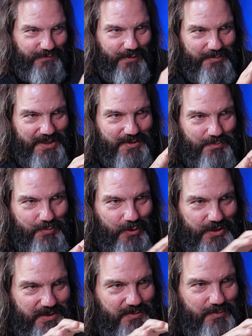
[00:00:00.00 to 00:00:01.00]
from this
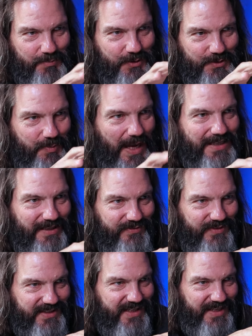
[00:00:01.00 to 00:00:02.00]
pers perspective,
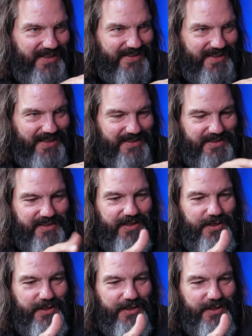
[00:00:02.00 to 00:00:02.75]
in a sense,